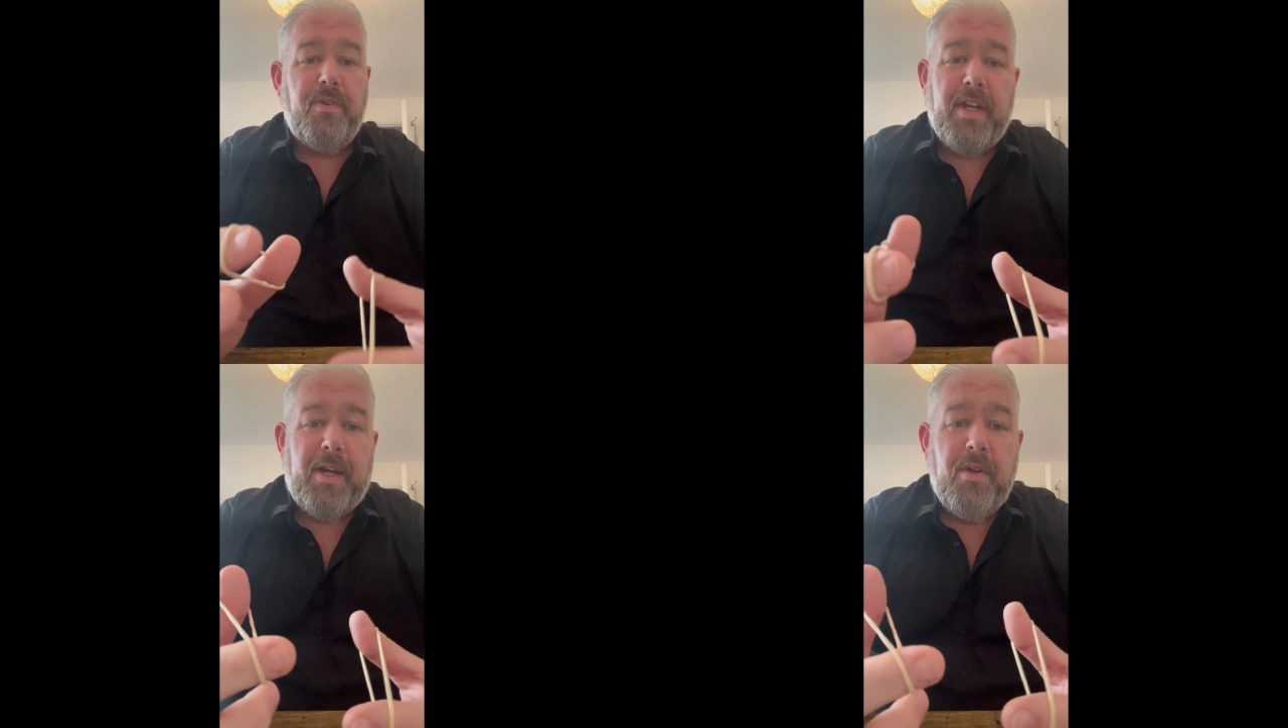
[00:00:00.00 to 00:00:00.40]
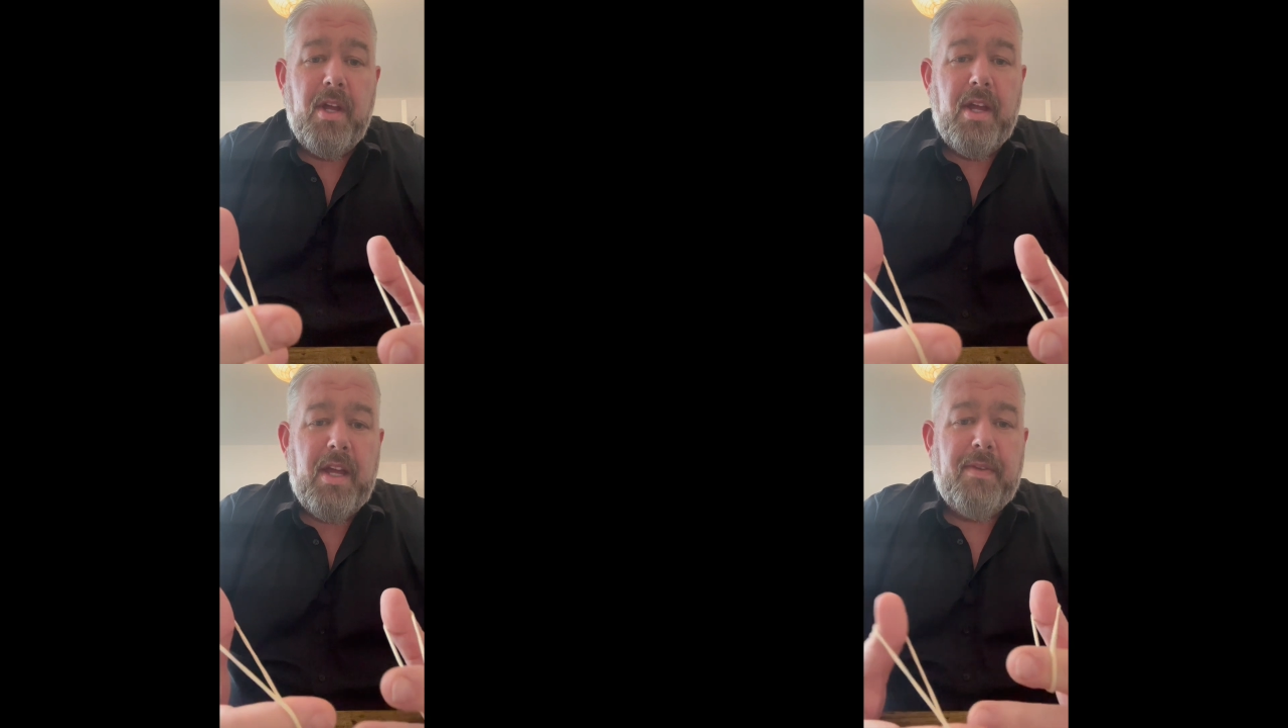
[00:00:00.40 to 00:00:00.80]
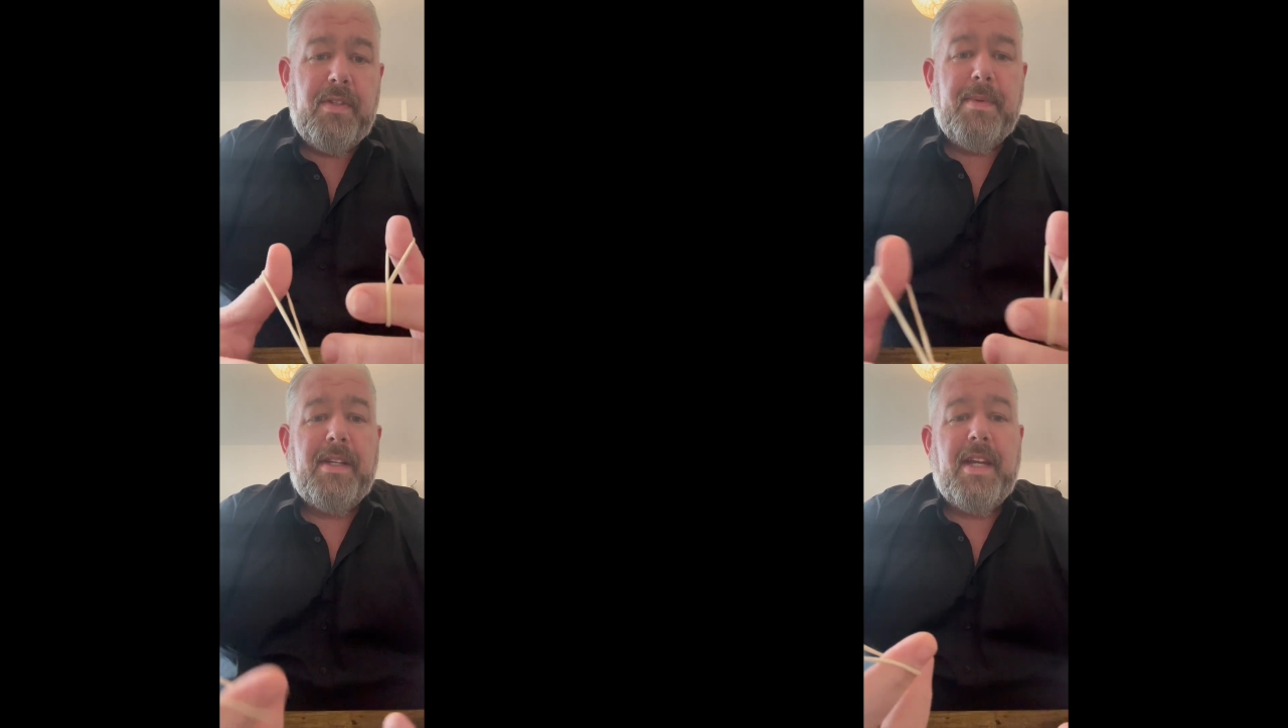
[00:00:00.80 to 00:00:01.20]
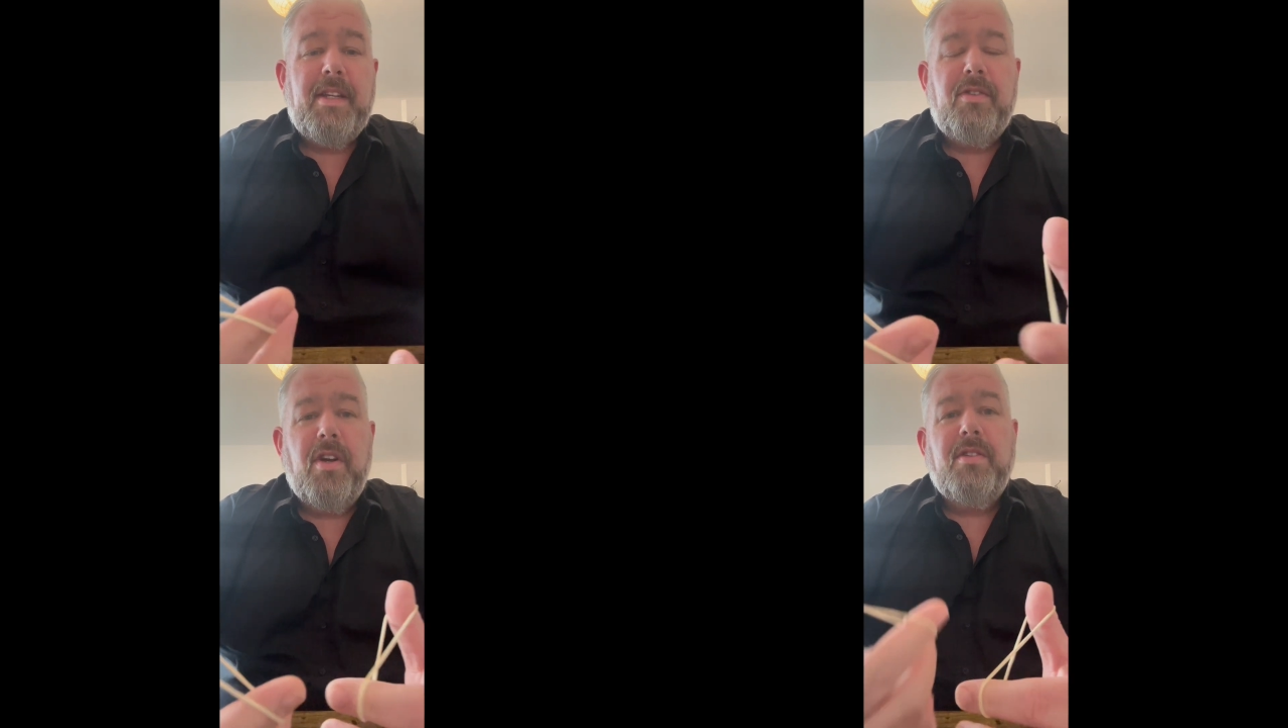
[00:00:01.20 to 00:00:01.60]
Now, if a
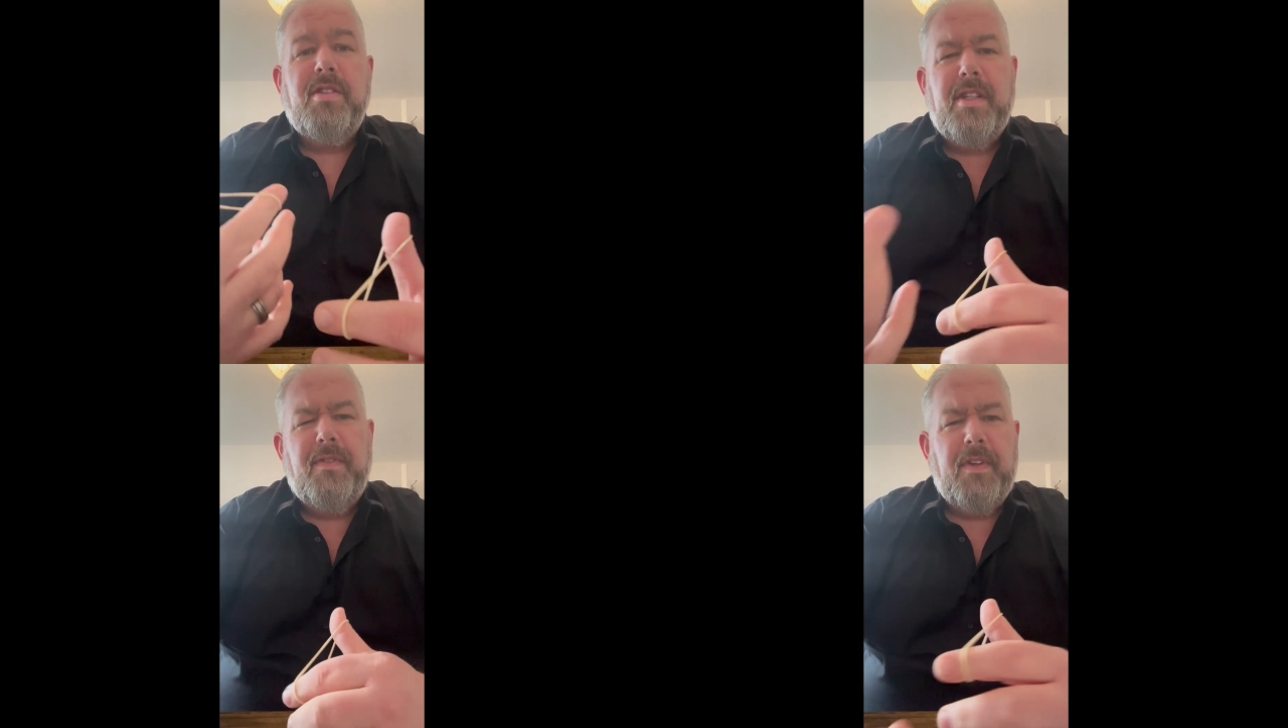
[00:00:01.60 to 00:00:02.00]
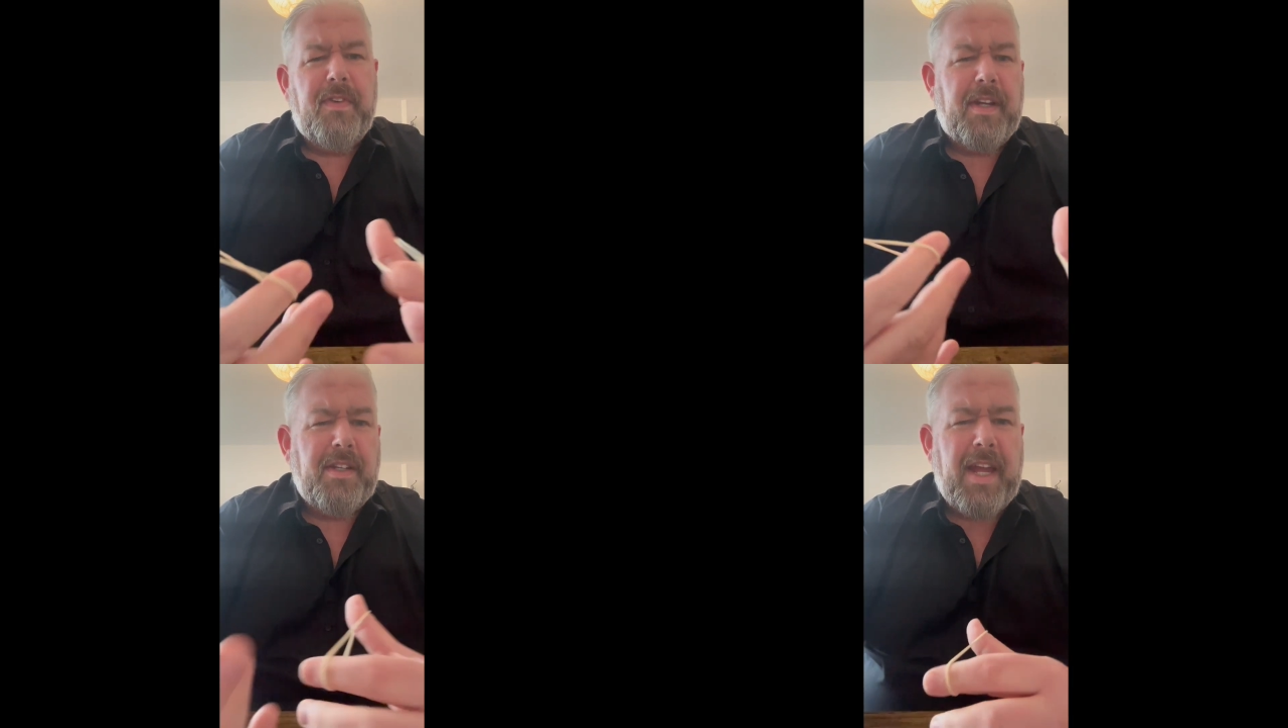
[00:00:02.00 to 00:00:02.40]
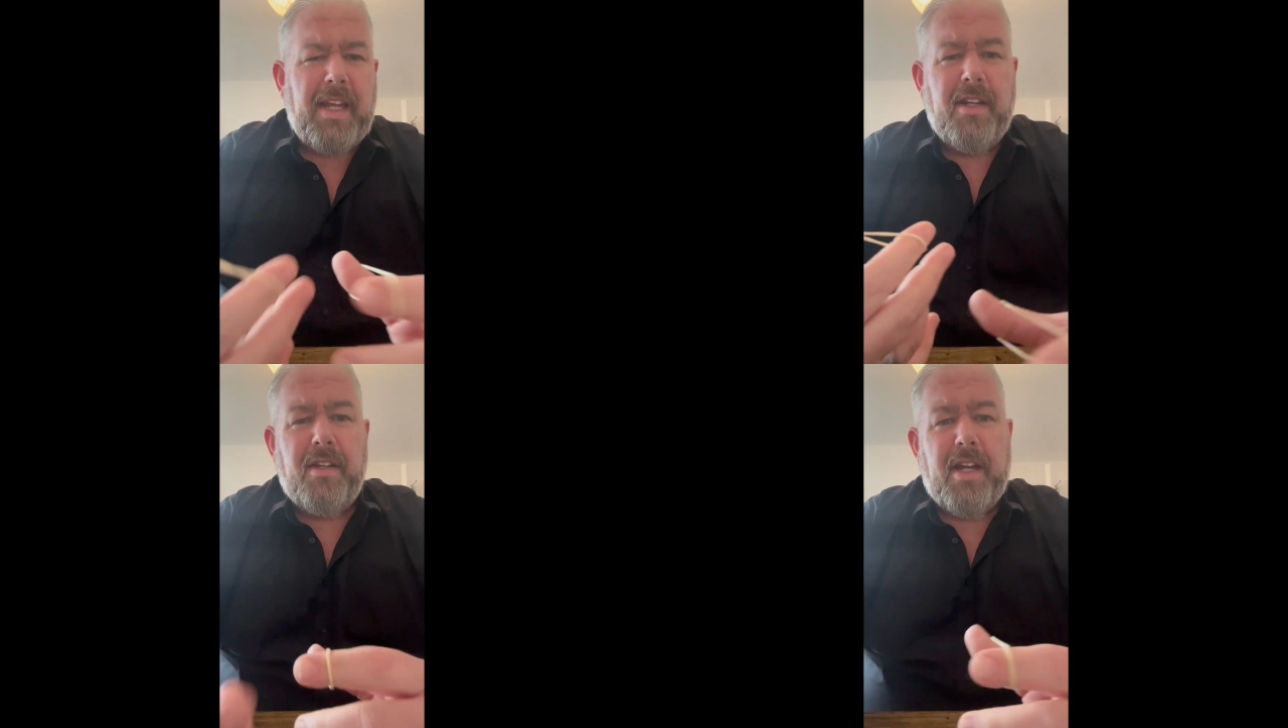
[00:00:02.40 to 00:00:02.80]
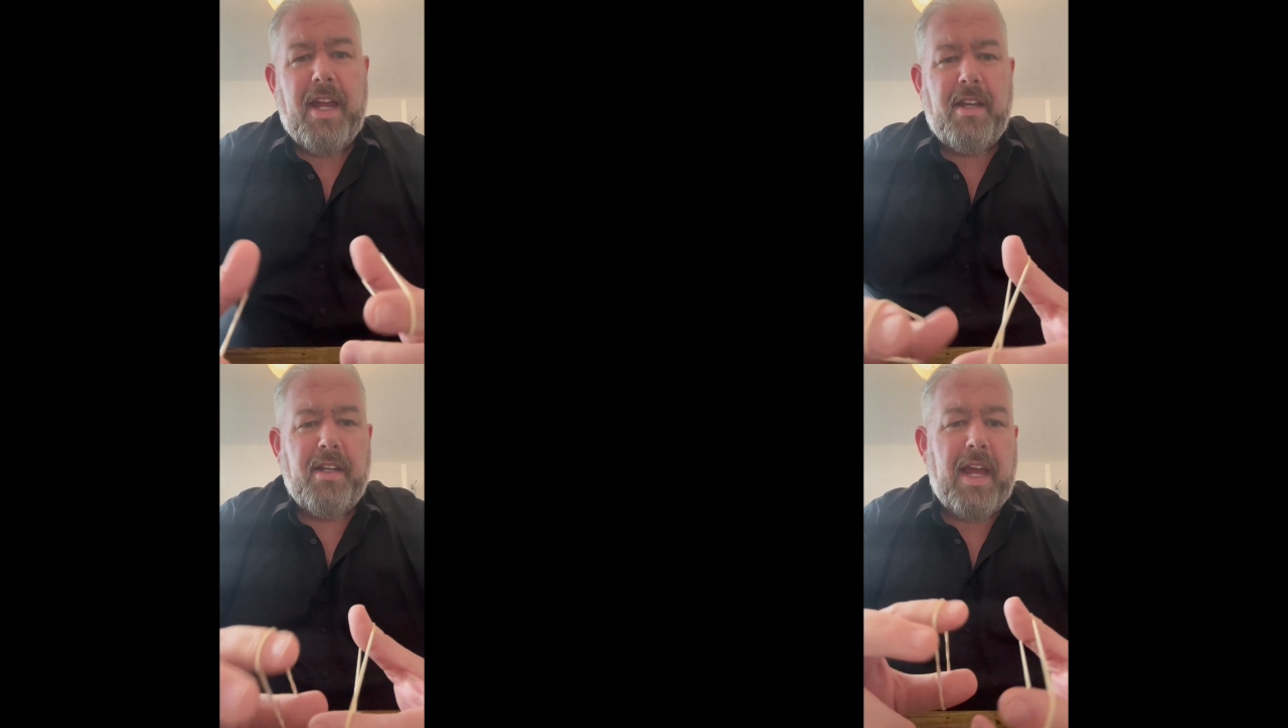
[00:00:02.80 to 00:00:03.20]
spectator asks to see the effect again and
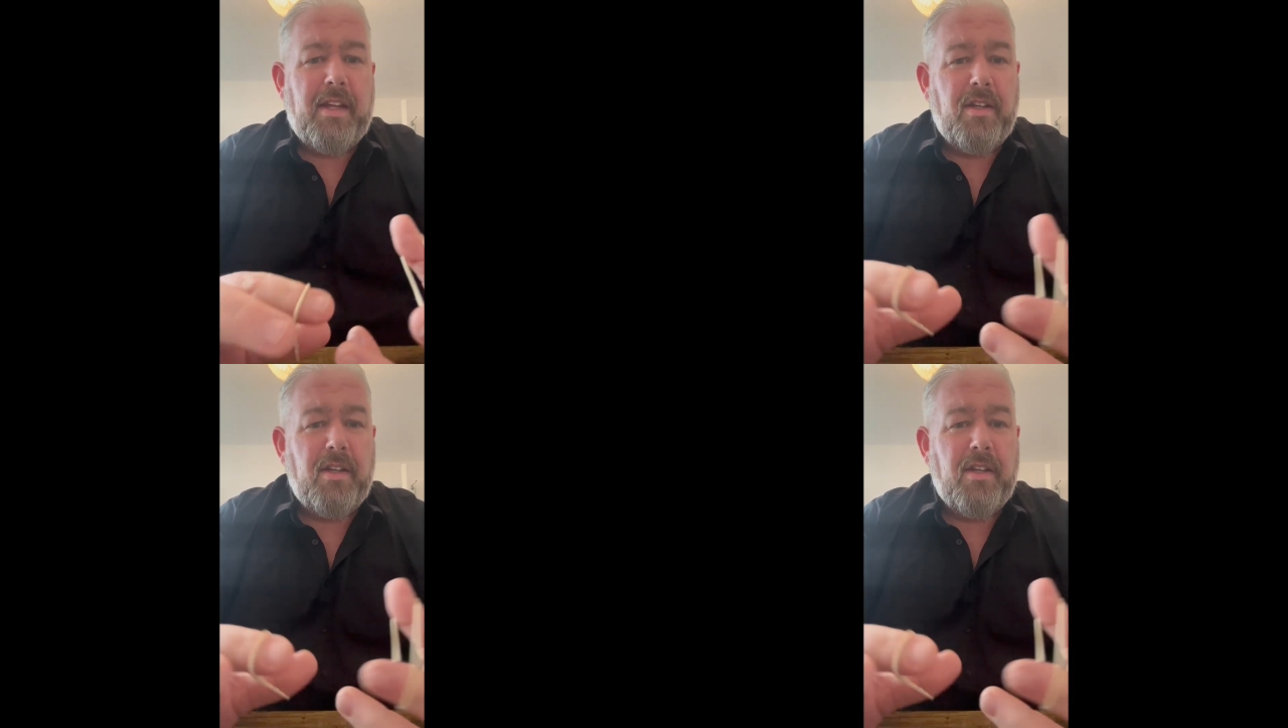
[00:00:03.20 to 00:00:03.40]
again and again,